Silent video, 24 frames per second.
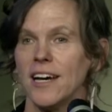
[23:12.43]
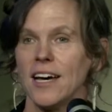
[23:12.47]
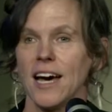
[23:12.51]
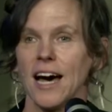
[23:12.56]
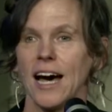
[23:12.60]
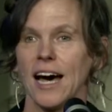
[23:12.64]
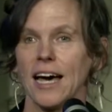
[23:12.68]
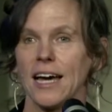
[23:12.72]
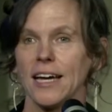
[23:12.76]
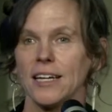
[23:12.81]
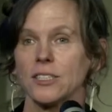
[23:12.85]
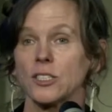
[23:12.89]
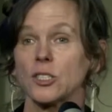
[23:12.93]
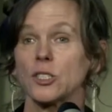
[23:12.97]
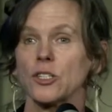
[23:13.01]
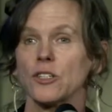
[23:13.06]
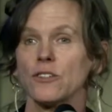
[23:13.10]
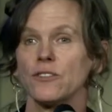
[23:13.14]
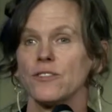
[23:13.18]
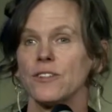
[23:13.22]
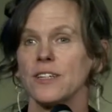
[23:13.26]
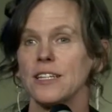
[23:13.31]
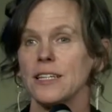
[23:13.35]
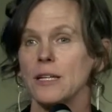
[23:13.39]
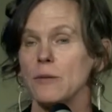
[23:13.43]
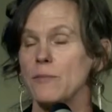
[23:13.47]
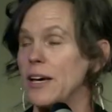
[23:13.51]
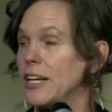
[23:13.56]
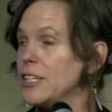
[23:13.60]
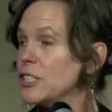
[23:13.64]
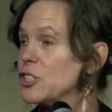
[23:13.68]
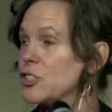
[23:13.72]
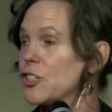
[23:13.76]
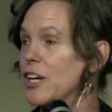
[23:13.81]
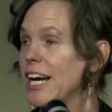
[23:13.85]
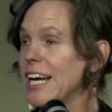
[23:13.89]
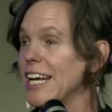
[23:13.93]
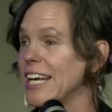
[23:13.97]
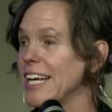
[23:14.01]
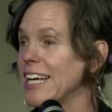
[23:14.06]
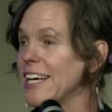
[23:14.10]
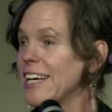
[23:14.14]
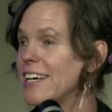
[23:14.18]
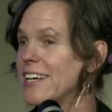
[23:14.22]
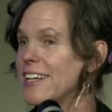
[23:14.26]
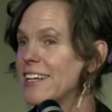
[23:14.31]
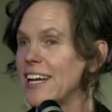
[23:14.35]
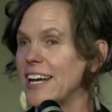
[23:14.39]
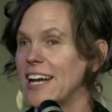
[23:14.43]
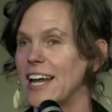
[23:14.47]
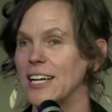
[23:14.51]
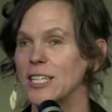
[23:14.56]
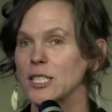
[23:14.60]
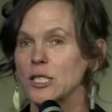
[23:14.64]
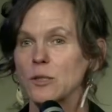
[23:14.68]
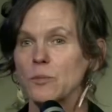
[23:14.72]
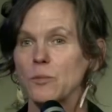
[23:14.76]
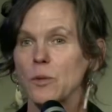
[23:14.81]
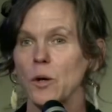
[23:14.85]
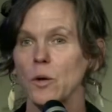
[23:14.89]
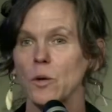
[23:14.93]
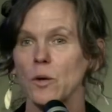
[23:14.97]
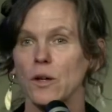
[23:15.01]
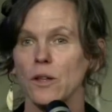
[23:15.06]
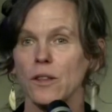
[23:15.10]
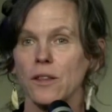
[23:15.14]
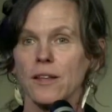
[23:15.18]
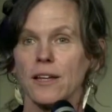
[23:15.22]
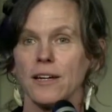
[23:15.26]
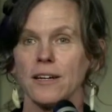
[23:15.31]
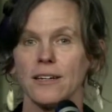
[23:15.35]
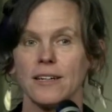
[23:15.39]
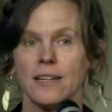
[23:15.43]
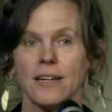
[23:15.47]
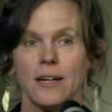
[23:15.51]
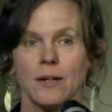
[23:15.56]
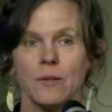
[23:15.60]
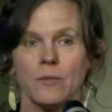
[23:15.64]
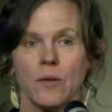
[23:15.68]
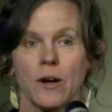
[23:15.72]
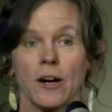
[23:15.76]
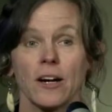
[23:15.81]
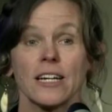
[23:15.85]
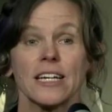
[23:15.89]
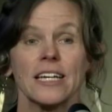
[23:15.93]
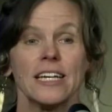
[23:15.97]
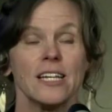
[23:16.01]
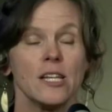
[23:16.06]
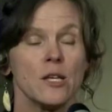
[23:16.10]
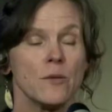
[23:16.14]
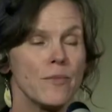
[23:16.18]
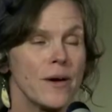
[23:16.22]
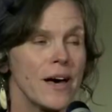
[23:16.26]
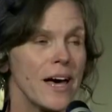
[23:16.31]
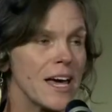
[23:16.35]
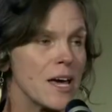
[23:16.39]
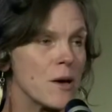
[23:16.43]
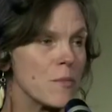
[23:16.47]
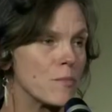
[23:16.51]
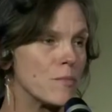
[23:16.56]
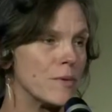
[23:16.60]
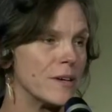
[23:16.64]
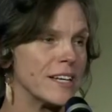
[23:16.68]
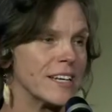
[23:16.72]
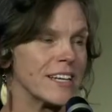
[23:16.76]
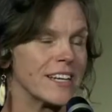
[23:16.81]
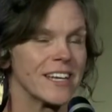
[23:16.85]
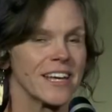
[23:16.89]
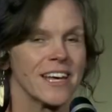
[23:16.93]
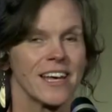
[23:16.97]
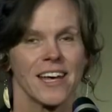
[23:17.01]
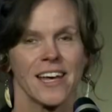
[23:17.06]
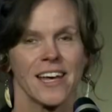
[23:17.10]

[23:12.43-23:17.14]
I surf in the Mediterranean, and I smoke the argili pipe, and